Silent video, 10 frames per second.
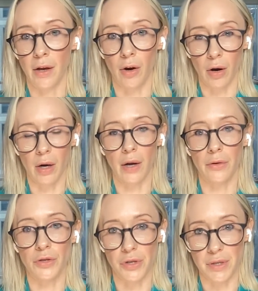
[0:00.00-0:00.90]
there are
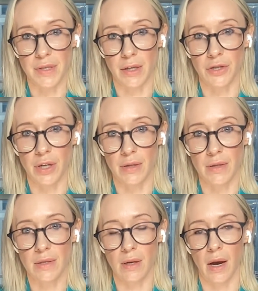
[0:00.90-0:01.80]
other
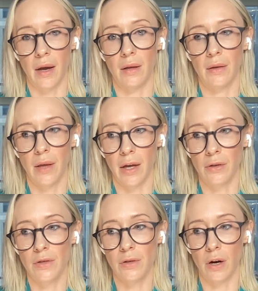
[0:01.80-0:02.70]
jurisdictions that